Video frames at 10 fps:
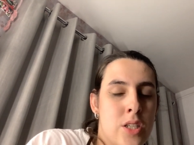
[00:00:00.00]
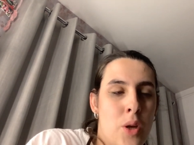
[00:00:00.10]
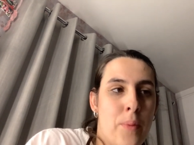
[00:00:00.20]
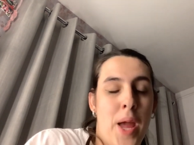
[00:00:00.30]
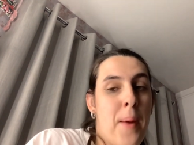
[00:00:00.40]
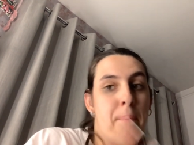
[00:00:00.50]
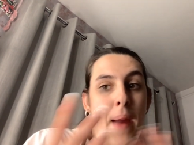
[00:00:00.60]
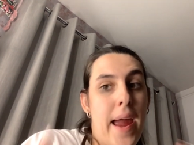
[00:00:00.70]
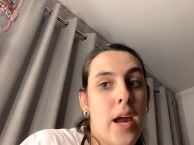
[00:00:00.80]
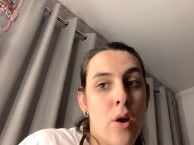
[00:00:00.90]
Something
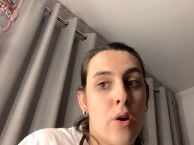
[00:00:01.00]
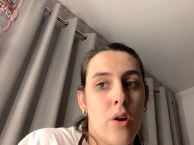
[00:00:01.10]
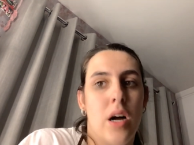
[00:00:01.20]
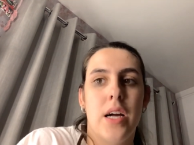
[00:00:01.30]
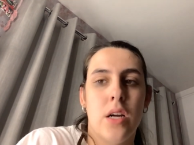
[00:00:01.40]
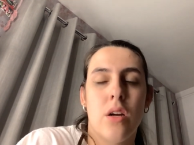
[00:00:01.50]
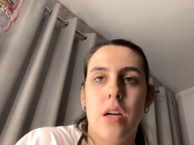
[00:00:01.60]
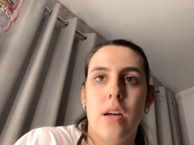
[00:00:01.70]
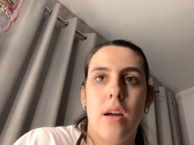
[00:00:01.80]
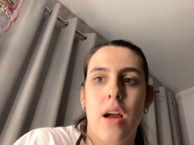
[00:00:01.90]
big
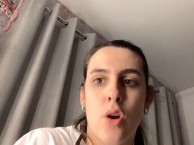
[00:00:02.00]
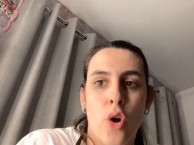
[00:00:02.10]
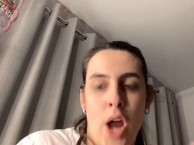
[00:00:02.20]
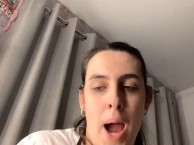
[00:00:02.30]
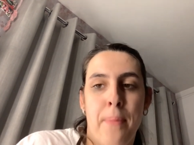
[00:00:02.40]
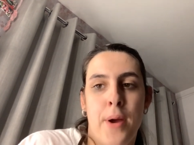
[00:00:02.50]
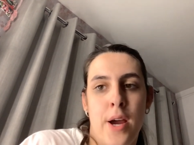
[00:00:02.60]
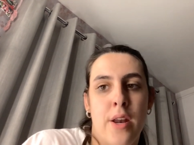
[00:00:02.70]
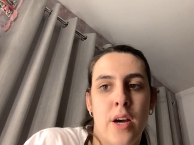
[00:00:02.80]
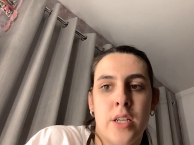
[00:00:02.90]
could
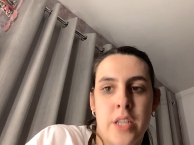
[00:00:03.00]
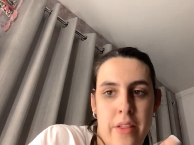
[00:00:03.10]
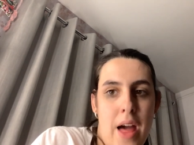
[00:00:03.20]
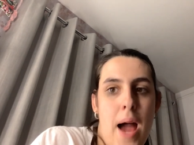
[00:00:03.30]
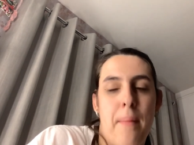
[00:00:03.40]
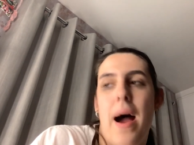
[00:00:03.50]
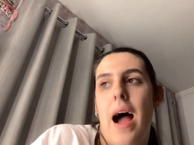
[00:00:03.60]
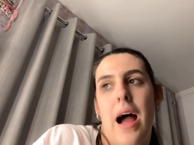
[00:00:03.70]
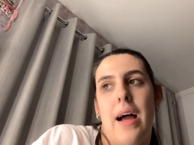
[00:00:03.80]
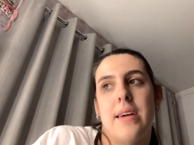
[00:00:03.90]
happen to them
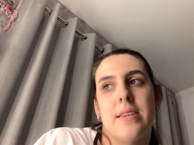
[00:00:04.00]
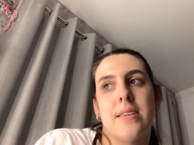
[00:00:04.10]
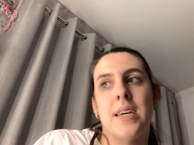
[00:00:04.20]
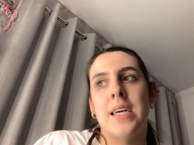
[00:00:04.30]
and